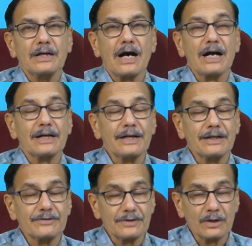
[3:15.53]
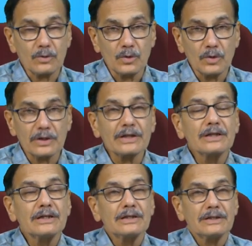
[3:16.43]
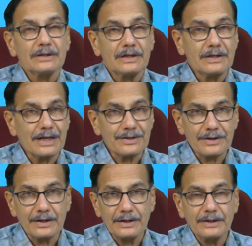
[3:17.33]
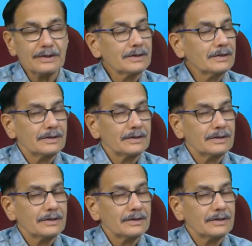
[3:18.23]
hard drinks, alcohol, then naturally